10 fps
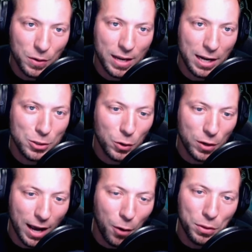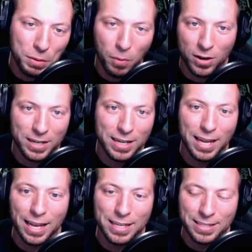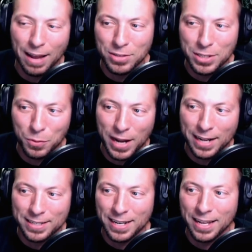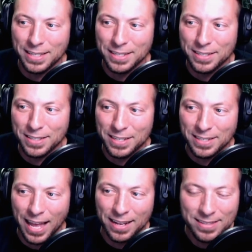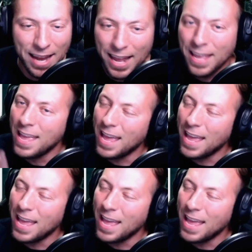kind of show you how the market has obviously reacted on this data today.